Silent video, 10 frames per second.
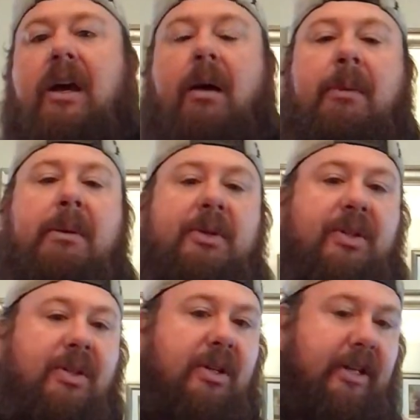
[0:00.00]
I'm able
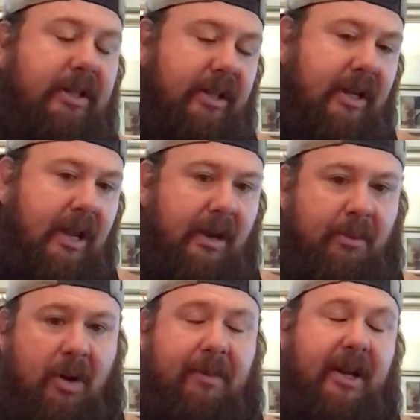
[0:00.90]
to look at the
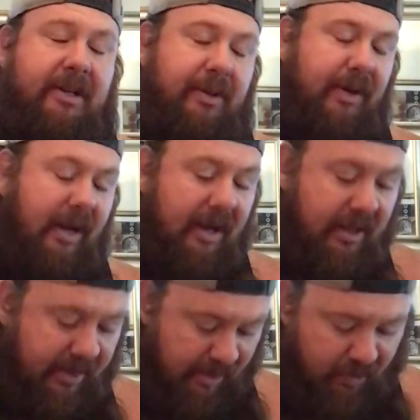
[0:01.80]
camera. I'm not doing
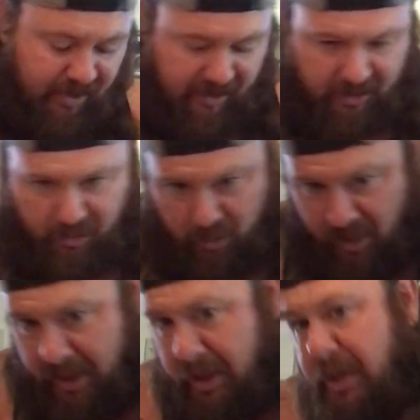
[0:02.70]
anything. We're not going
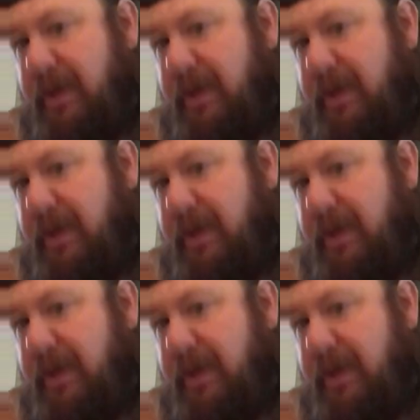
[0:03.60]
way